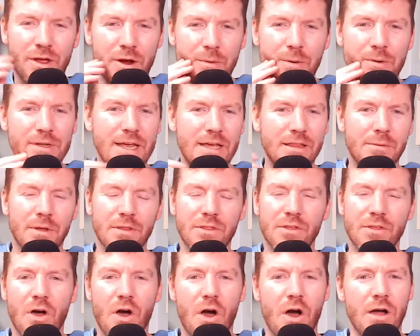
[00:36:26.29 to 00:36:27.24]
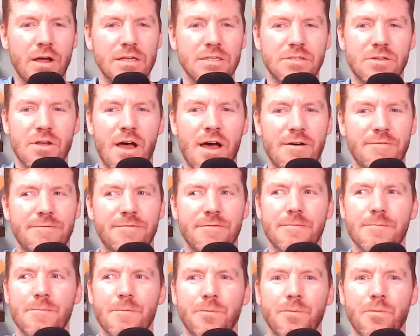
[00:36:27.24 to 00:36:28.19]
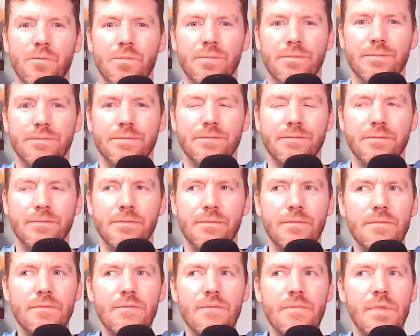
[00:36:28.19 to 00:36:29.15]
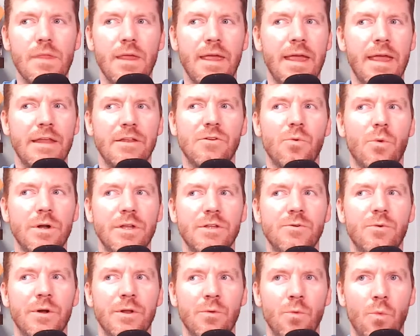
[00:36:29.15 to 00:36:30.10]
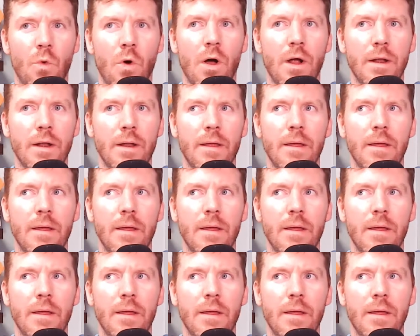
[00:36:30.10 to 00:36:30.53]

I remember taking the month of August off in 2021